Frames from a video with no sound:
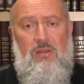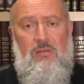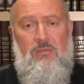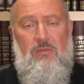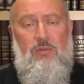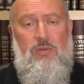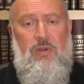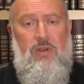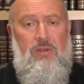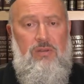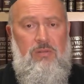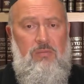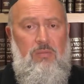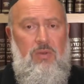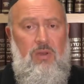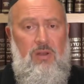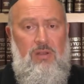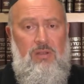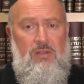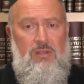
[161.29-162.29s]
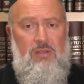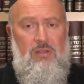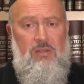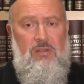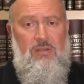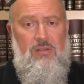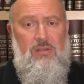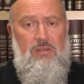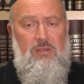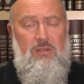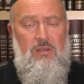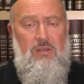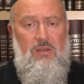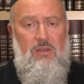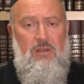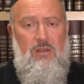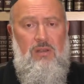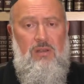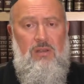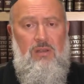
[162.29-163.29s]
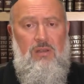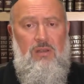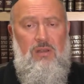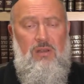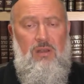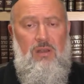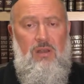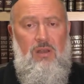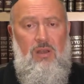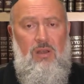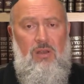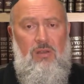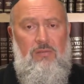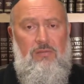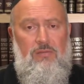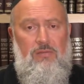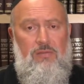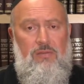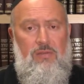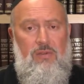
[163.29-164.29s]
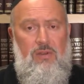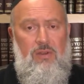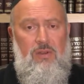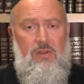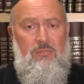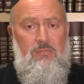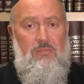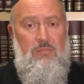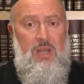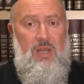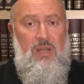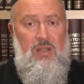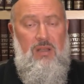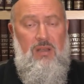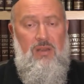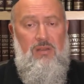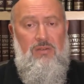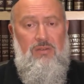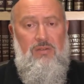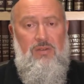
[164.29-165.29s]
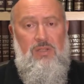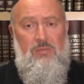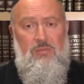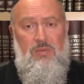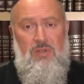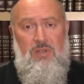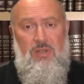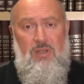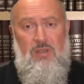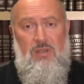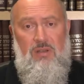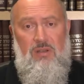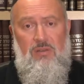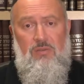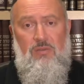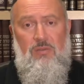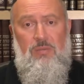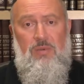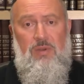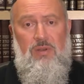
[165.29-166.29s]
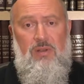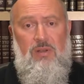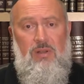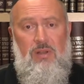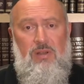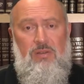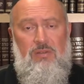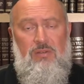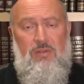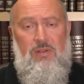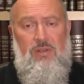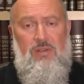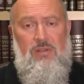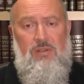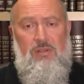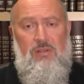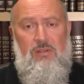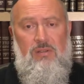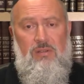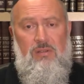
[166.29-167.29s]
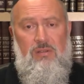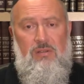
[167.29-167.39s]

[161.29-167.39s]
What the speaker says: immigration policies of many countries, particularly European countries.